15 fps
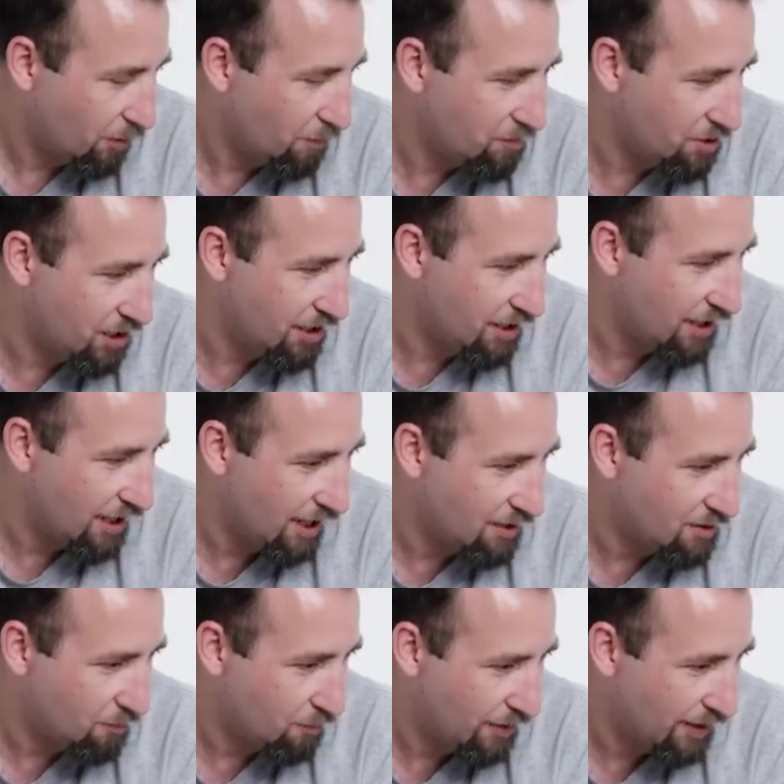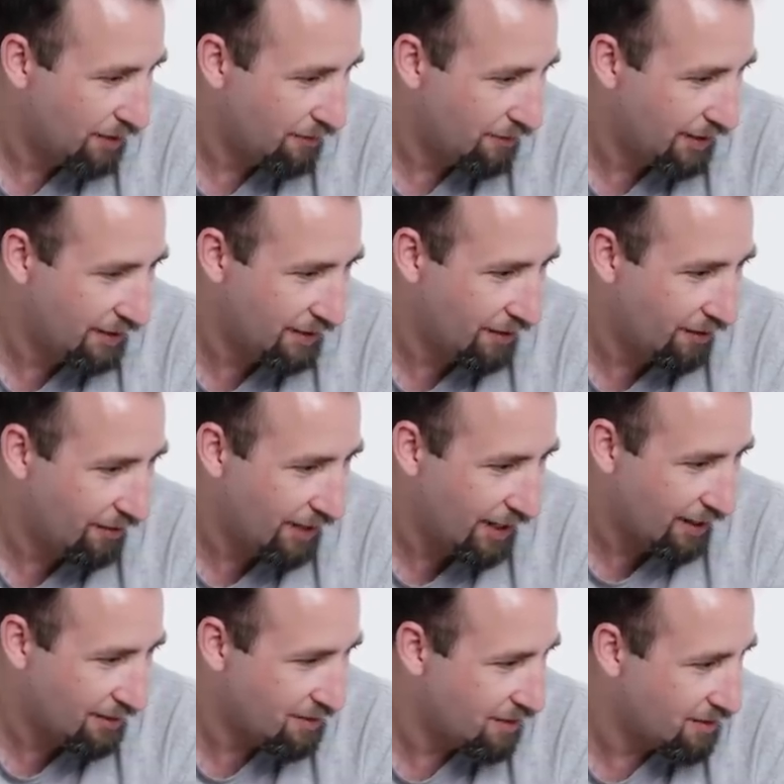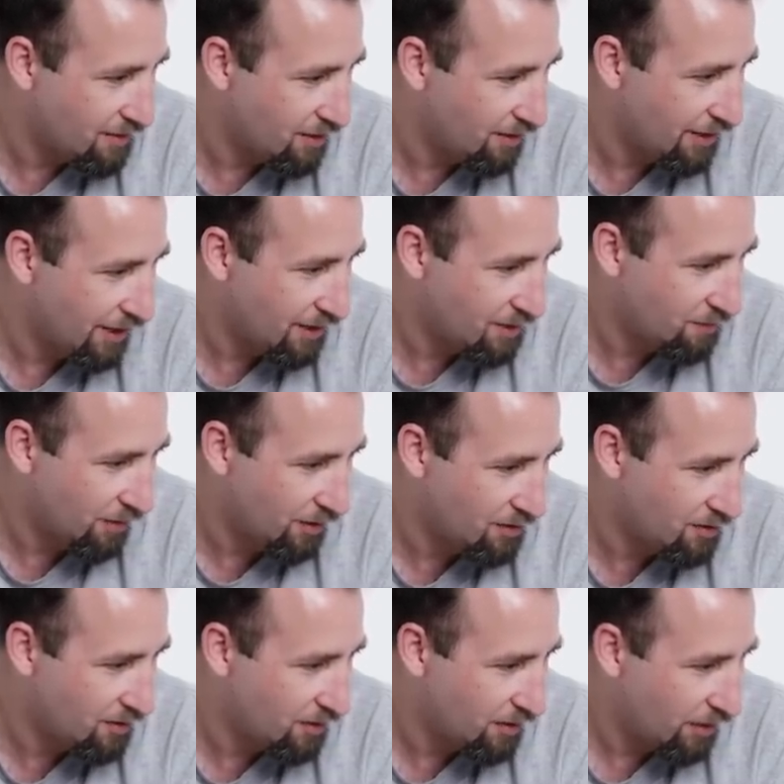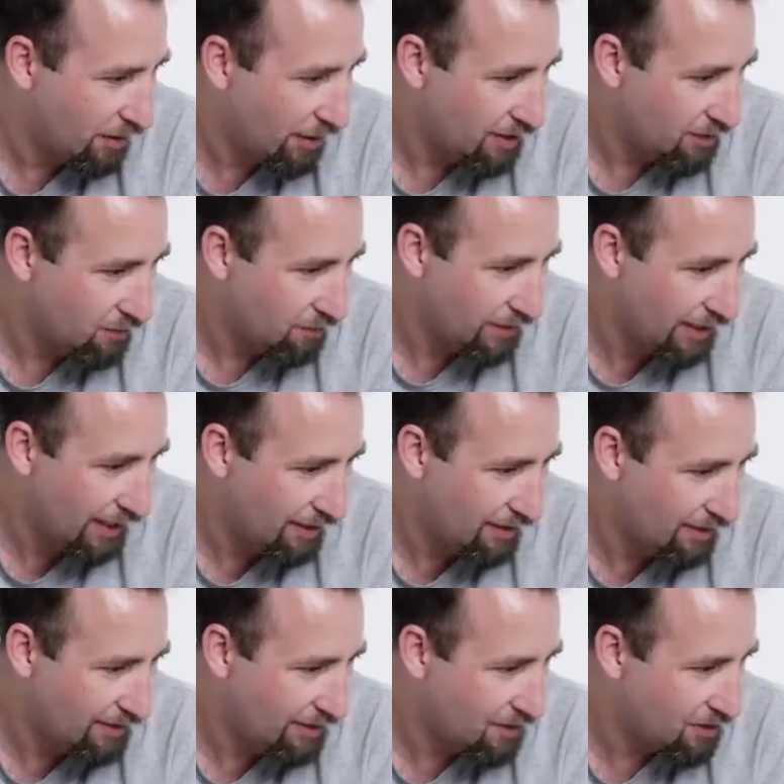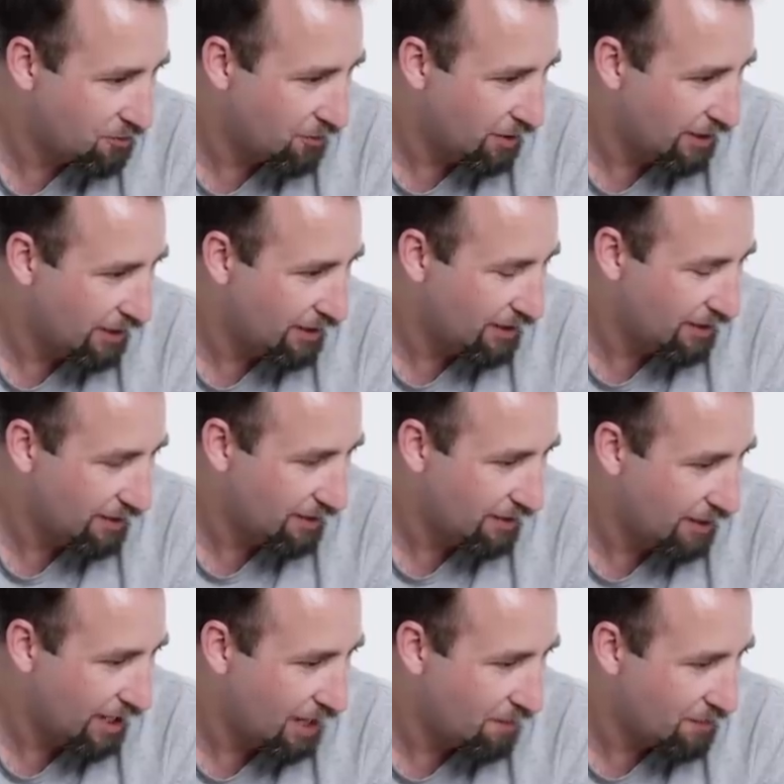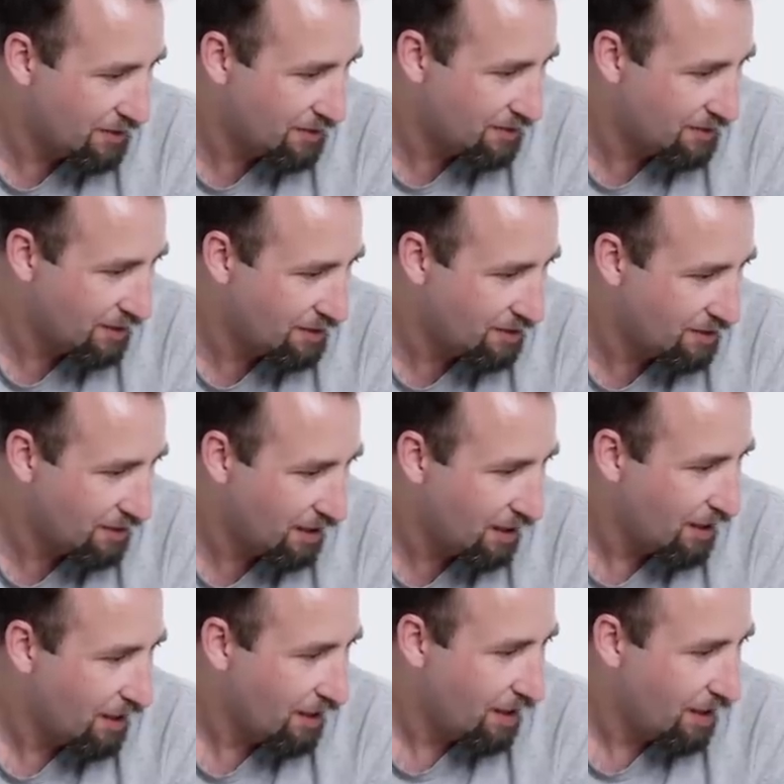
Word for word: PUBG as where in early access on Xbox. Why don't we get at least try aim assist?